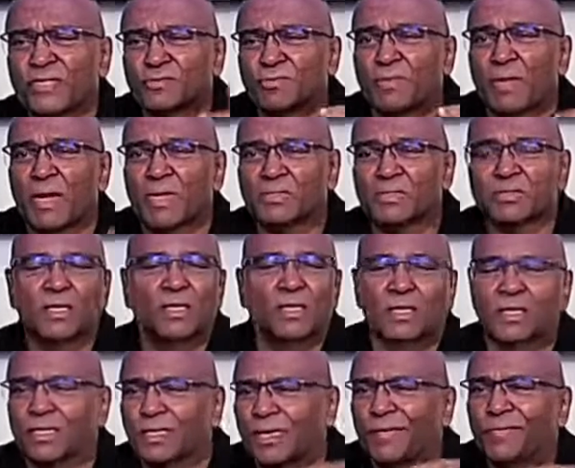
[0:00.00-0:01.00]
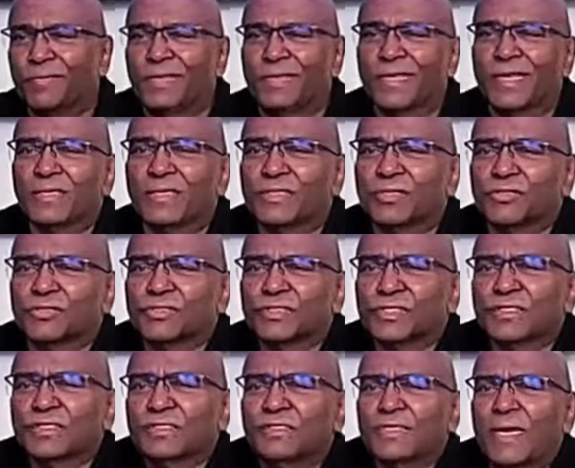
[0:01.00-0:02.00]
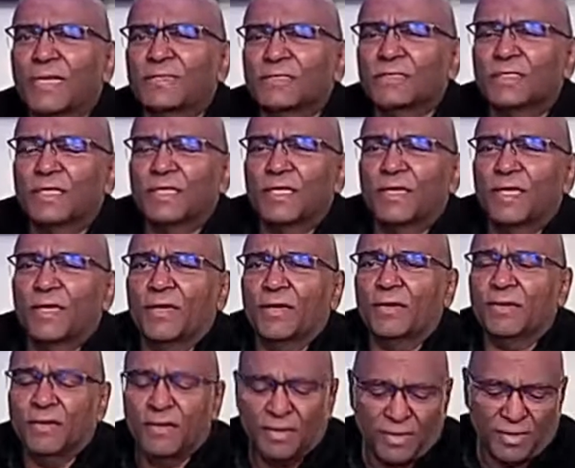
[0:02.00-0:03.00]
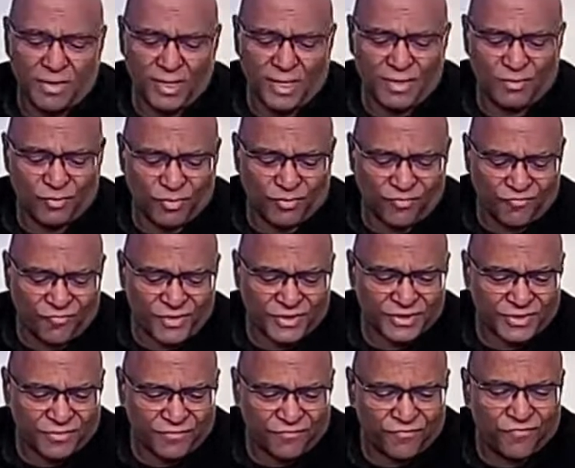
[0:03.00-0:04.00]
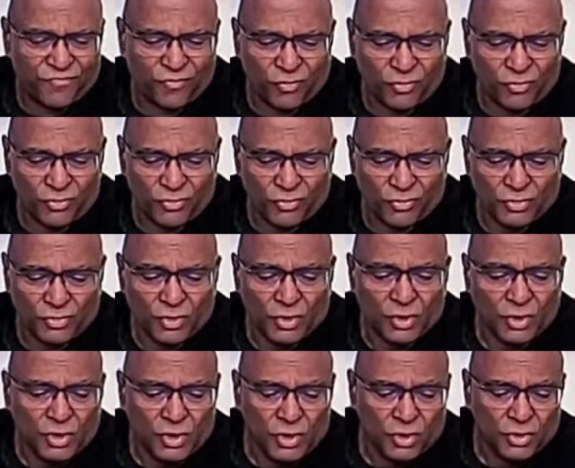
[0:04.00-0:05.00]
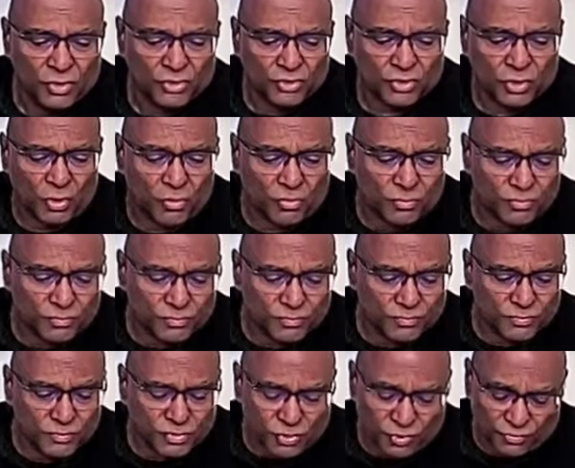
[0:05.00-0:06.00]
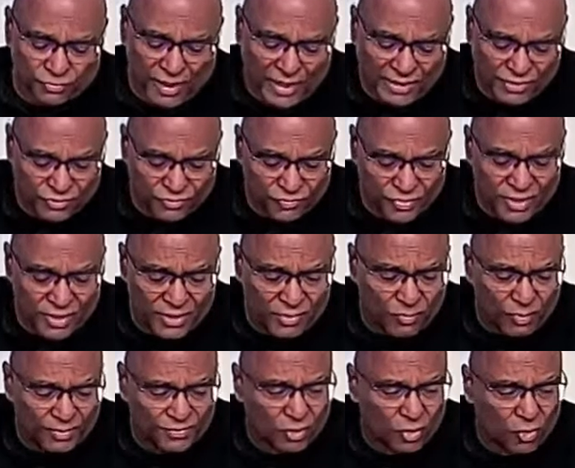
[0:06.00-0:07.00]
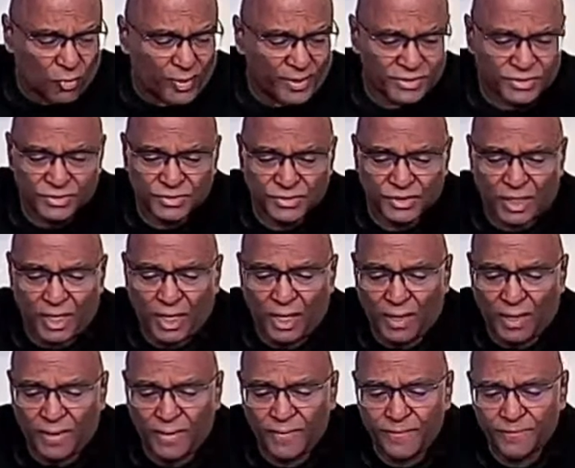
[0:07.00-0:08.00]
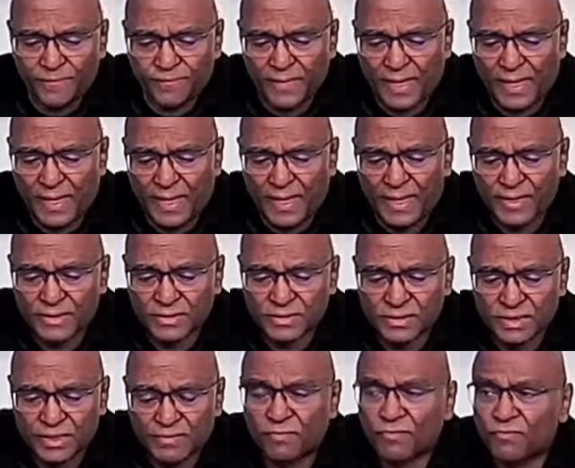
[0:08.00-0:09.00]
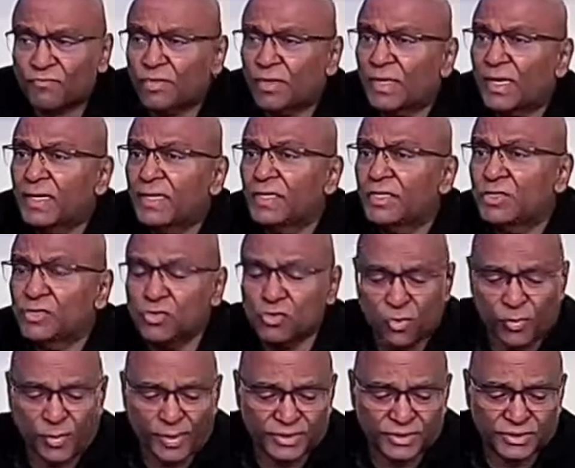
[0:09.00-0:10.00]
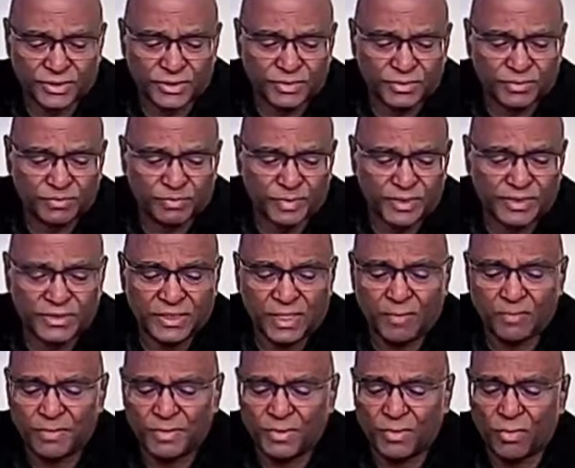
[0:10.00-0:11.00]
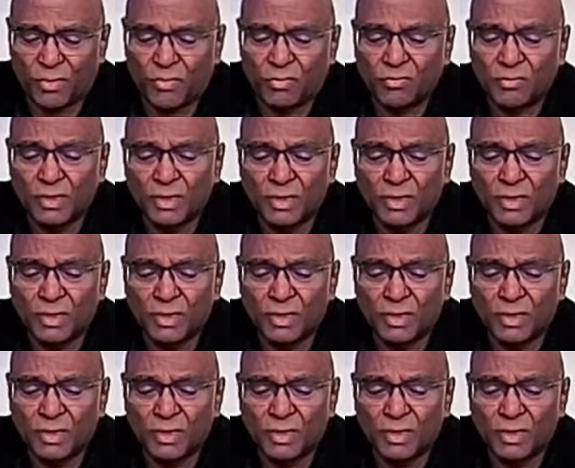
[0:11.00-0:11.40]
marks, come and get your skin tightening here and we'll fix it for you. So that's really what the questions are. And if you've got any new questions, please let me know.